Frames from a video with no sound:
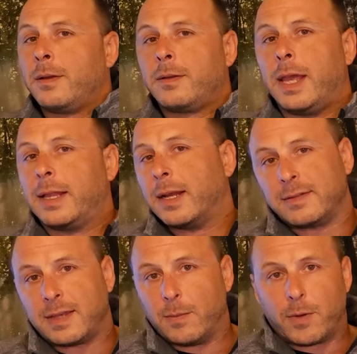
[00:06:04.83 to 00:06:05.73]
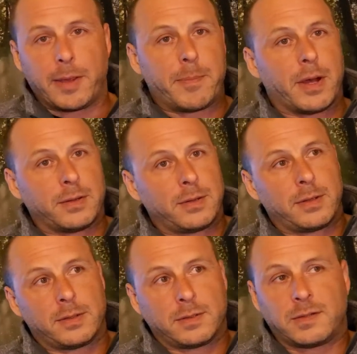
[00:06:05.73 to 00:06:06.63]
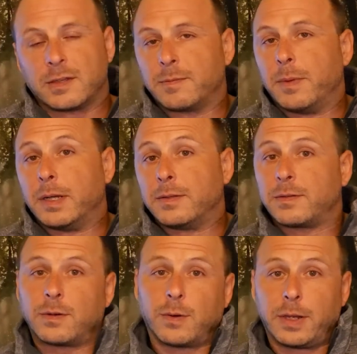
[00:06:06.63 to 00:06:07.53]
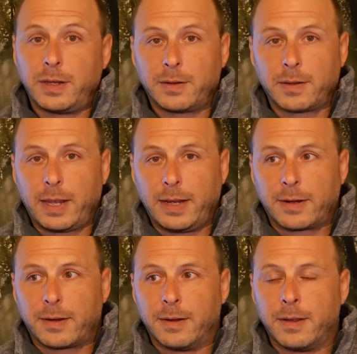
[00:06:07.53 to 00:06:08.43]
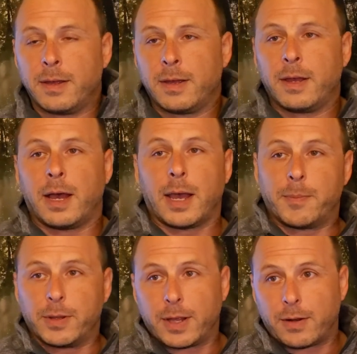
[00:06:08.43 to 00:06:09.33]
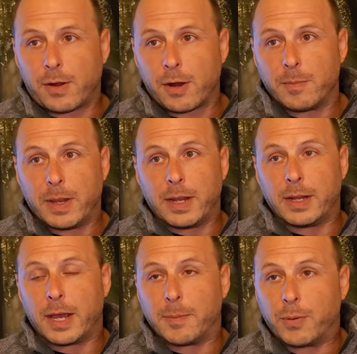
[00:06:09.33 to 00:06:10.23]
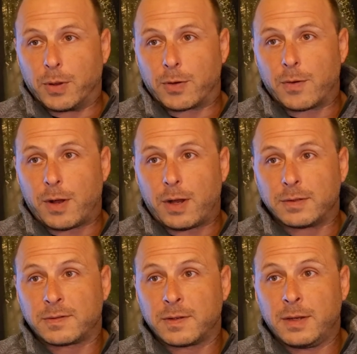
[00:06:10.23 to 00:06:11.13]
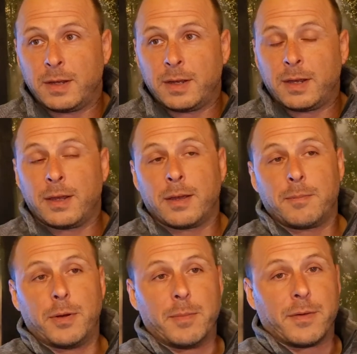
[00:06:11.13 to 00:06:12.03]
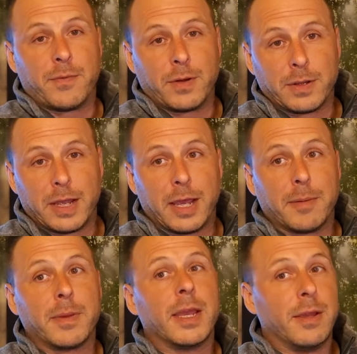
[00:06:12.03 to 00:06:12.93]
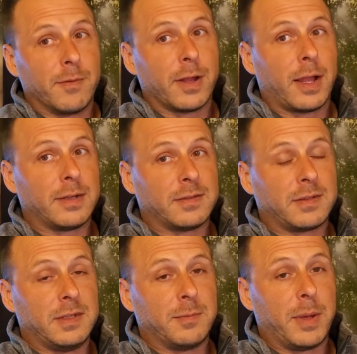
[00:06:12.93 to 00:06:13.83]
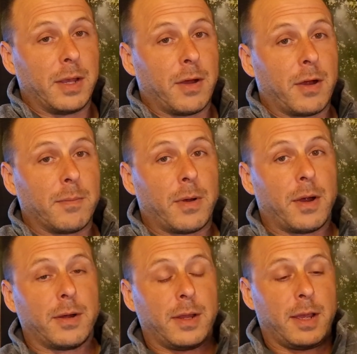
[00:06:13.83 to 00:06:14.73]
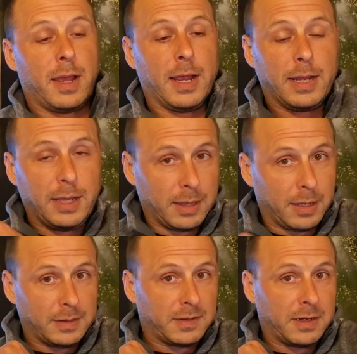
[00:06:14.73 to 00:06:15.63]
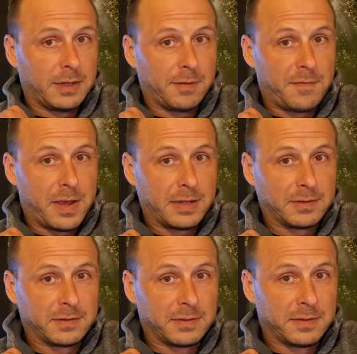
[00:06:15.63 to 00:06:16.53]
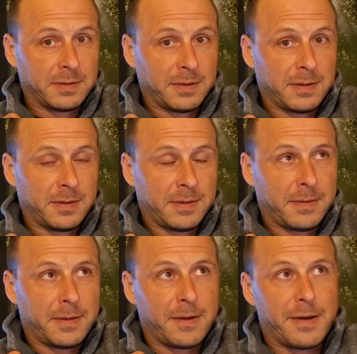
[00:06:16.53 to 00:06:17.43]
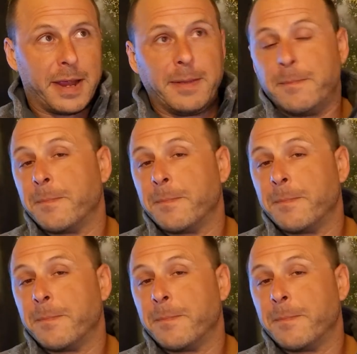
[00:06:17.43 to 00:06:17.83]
Take that same white belt 6 months or a year later. I put that arm in, I pull across, put my foot on the hip. He realizes he's being armbarred and he lays in the defense. All right.